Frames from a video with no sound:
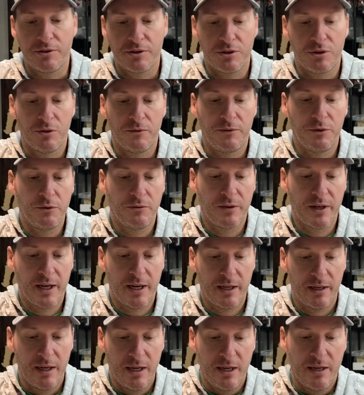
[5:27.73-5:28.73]
So if you've
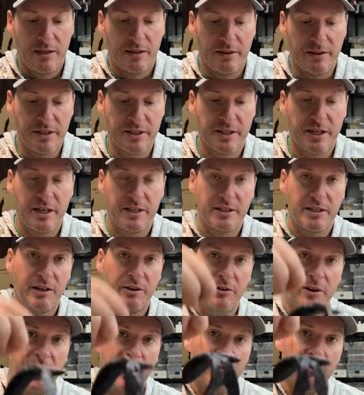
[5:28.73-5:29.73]
got, in this case, I
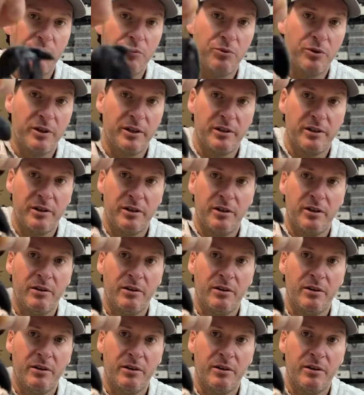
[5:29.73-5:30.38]
don't have it rigged